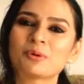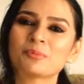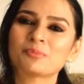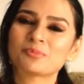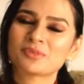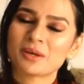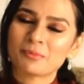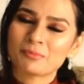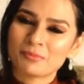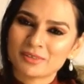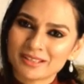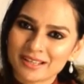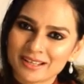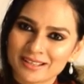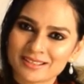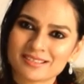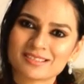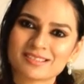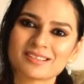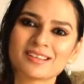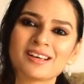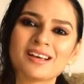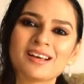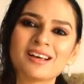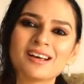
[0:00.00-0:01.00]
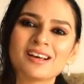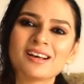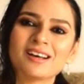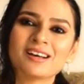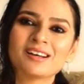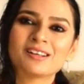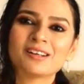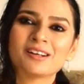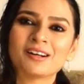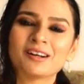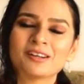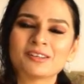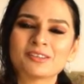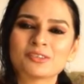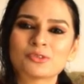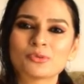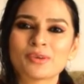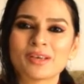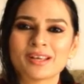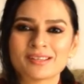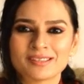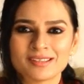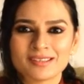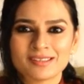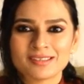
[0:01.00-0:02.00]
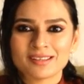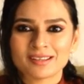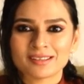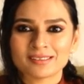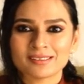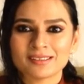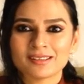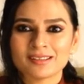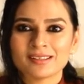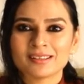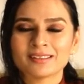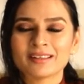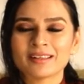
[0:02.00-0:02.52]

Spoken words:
of someone else to get it done.